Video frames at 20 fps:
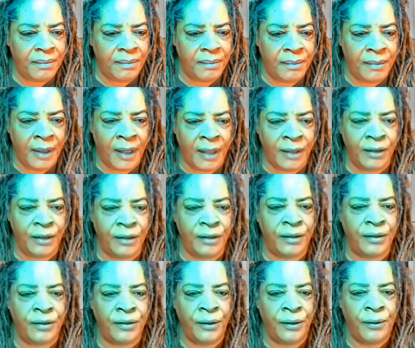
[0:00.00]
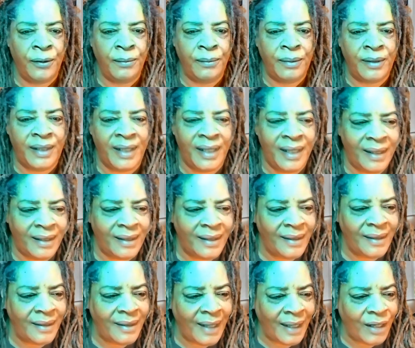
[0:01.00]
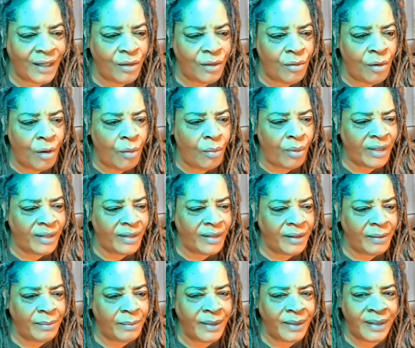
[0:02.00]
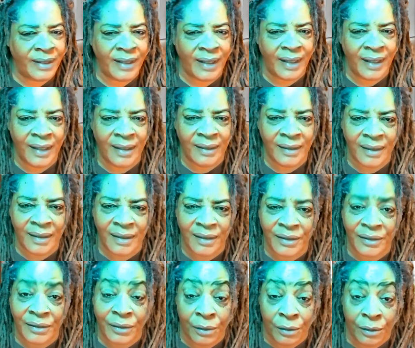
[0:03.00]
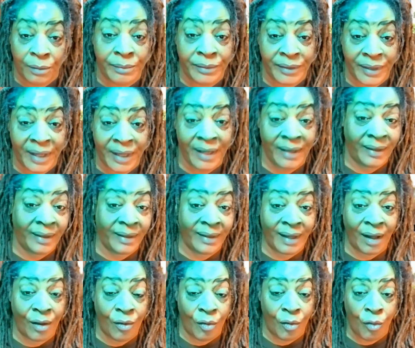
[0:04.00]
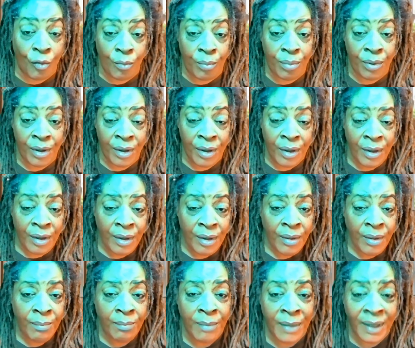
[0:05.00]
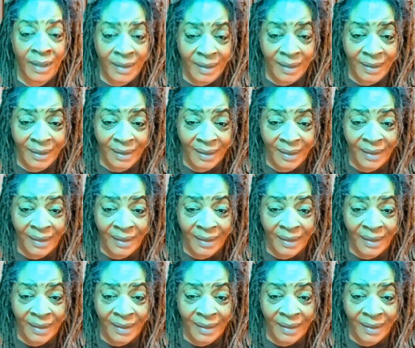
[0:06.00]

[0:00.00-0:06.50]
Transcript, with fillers: under the circumstances, like you always hear me say, under the circumstances, I hope mentally,